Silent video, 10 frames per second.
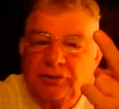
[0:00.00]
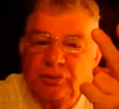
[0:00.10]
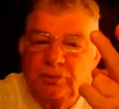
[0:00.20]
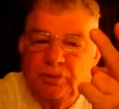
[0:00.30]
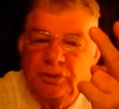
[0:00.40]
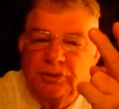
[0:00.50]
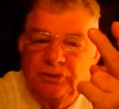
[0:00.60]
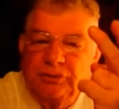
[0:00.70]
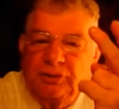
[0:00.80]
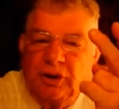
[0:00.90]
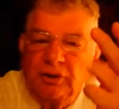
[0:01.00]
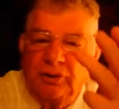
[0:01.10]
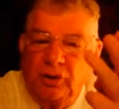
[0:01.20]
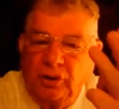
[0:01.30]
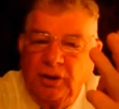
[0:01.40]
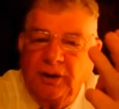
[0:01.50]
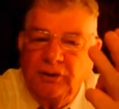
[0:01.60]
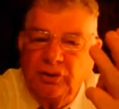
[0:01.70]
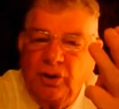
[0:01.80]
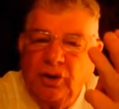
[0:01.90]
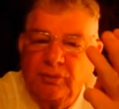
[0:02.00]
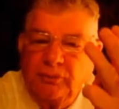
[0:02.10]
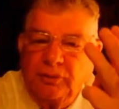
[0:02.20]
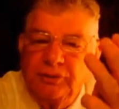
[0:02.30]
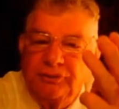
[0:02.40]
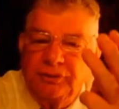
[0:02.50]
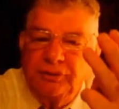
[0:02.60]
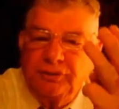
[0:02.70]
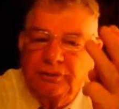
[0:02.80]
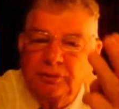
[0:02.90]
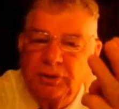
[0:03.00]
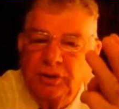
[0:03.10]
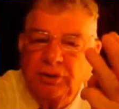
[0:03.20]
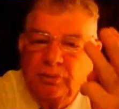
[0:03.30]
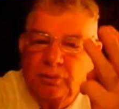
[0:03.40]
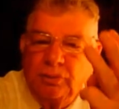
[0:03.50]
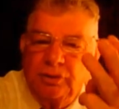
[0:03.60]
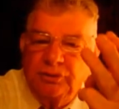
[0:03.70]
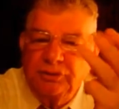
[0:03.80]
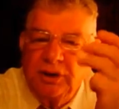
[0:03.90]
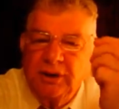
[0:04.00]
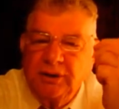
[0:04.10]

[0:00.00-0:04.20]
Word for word: Two words. Uh, let not mercy. Three words.